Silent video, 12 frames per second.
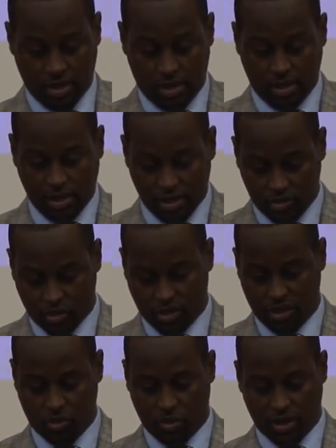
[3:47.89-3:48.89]
Illiteracy
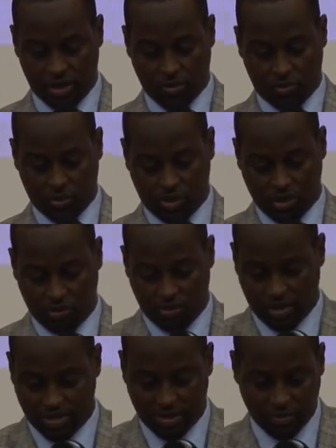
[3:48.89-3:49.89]
is widely perceived
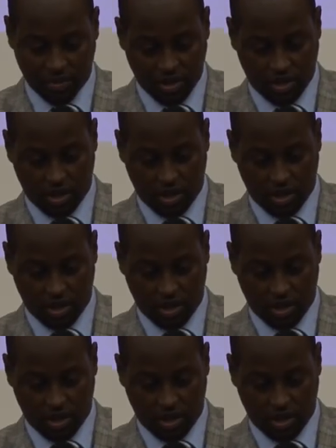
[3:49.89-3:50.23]
as the main